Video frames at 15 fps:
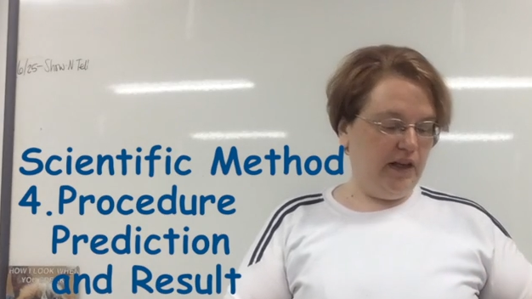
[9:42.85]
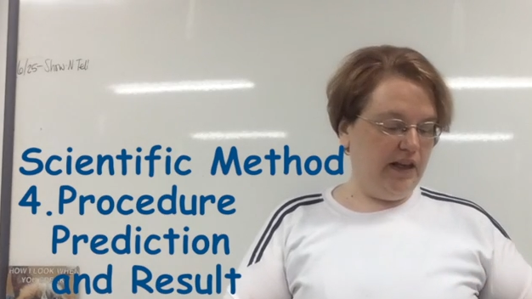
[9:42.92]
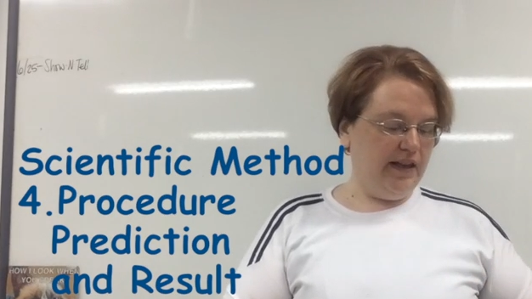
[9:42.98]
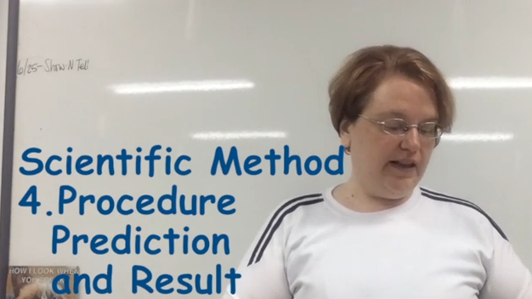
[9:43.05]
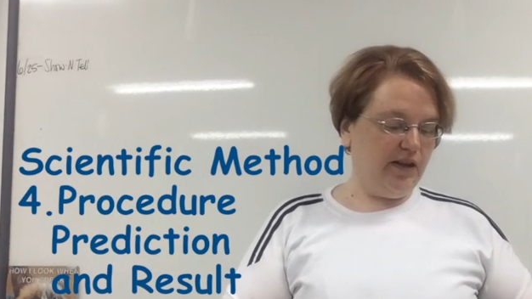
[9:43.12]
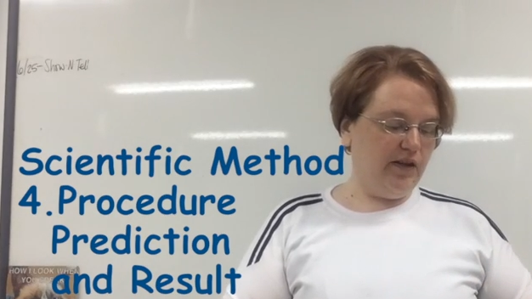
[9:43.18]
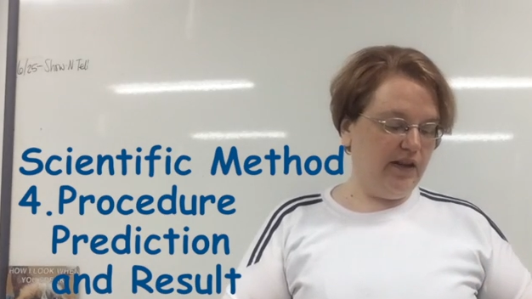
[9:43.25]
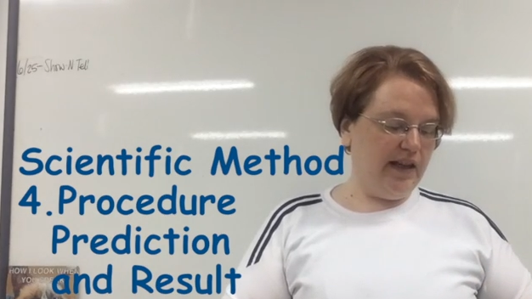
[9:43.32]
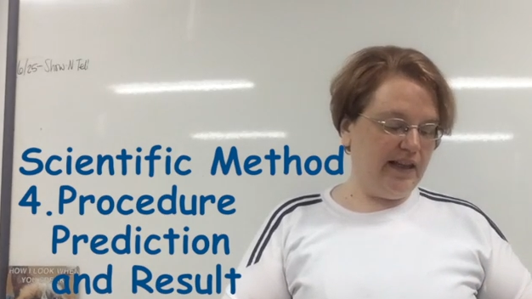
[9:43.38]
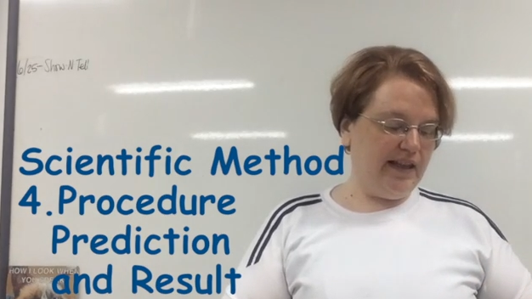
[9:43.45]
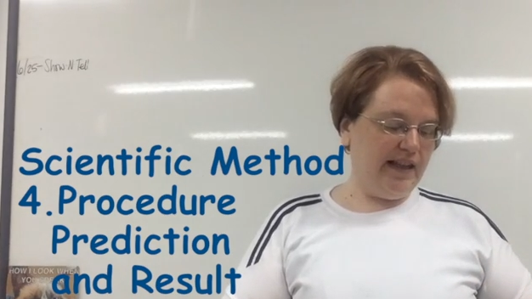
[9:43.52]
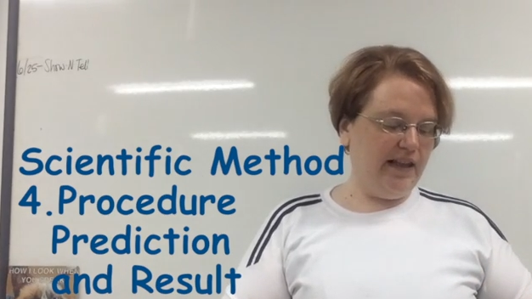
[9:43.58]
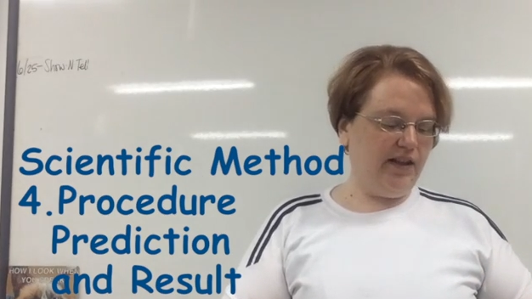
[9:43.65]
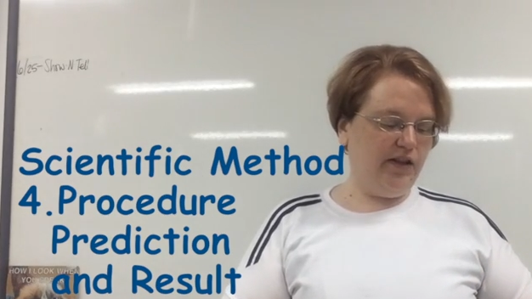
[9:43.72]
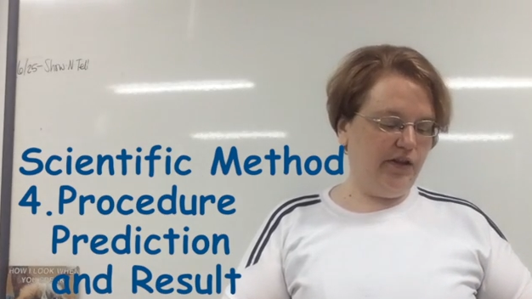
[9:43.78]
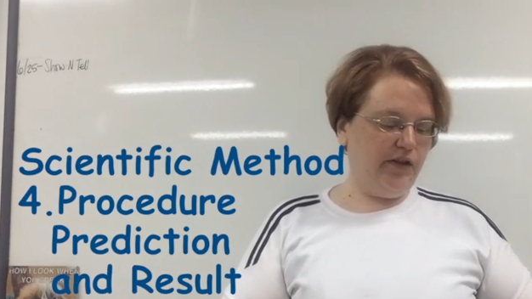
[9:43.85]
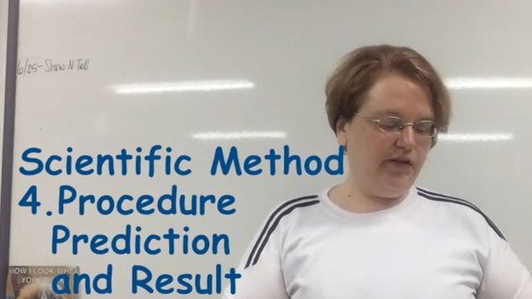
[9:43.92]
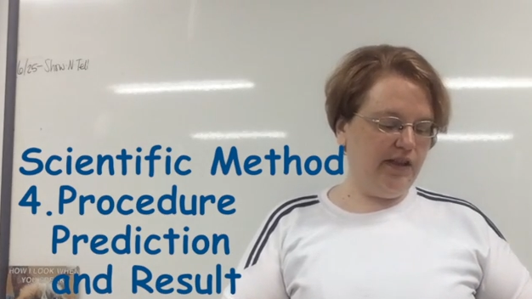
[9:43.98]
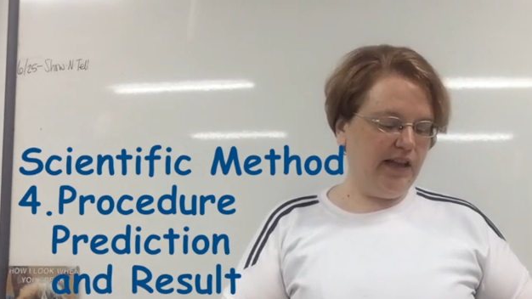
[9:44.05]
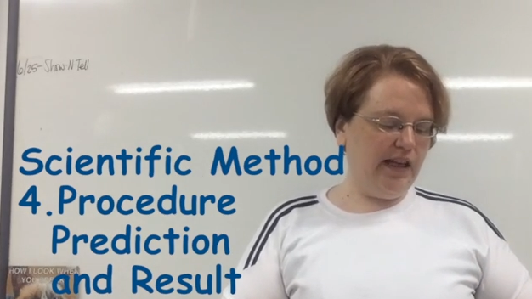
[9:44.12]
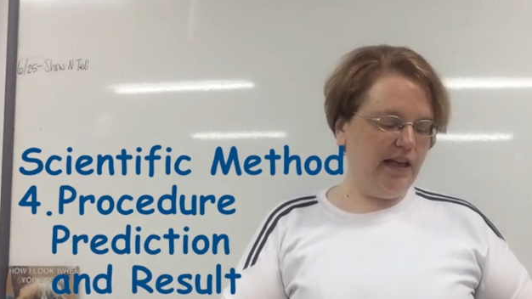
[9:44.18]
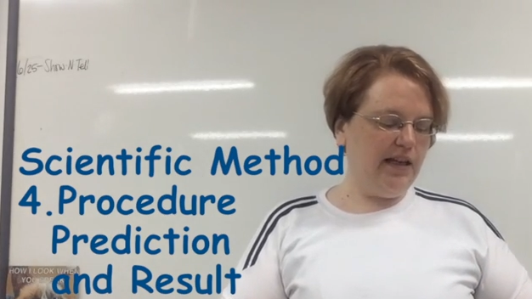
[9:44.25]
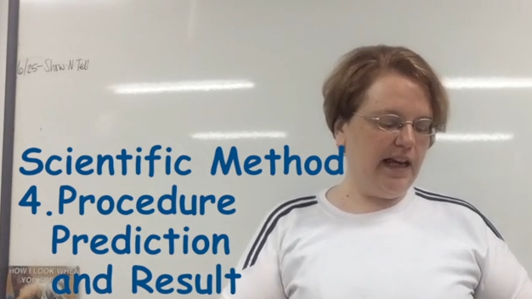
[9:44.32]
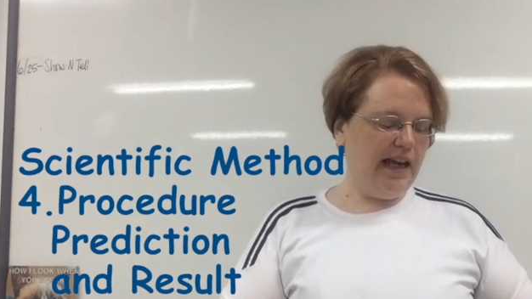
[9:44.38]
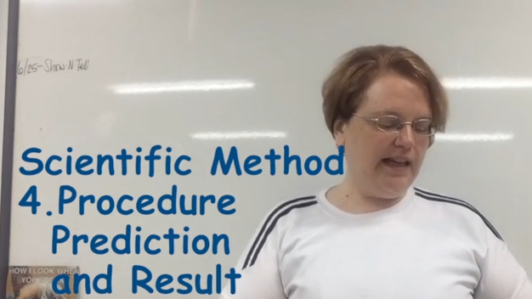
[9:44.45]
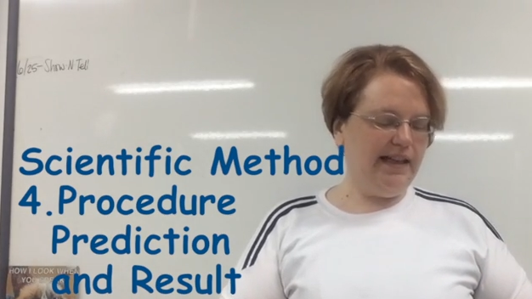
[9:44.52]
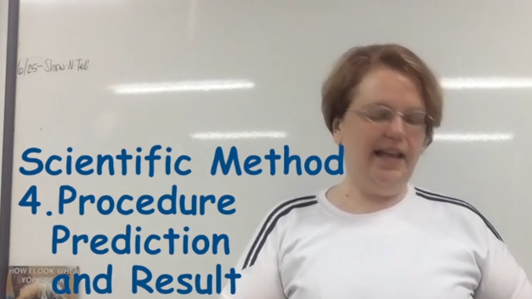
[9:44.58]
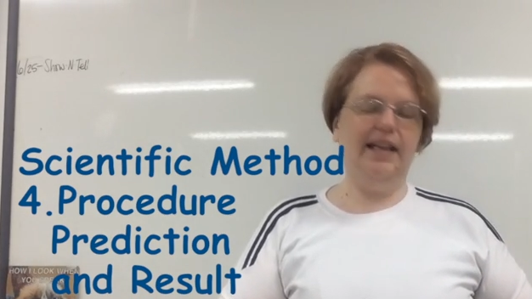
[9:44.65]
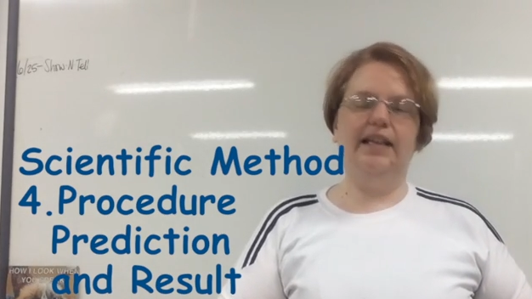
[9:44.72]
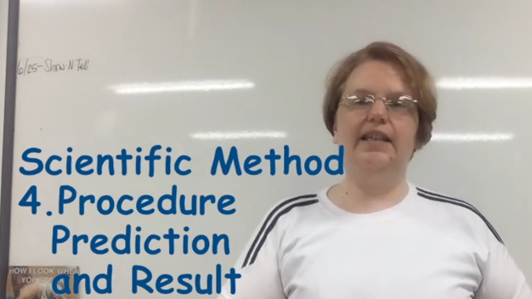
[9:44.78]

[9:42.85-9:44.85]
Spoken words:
And so it says 13, 18,